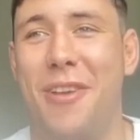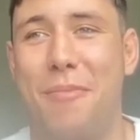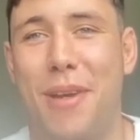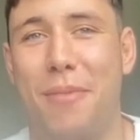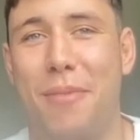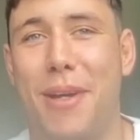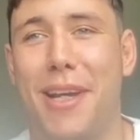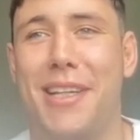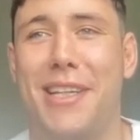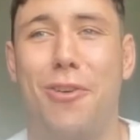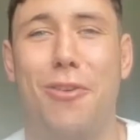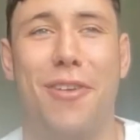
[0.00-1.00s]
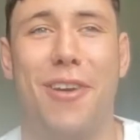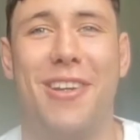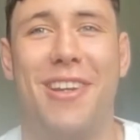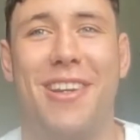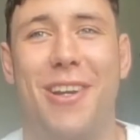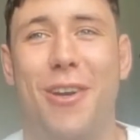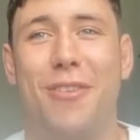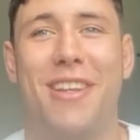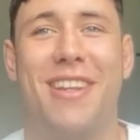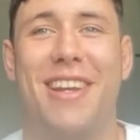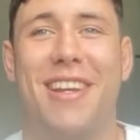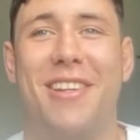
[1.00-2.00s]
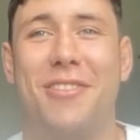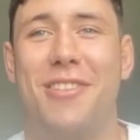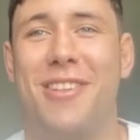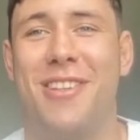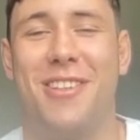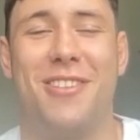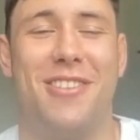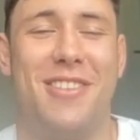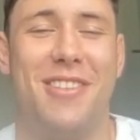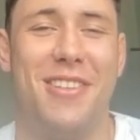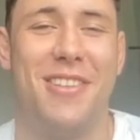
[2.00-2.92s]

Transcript: try and make a bigger deal out of it than it is, because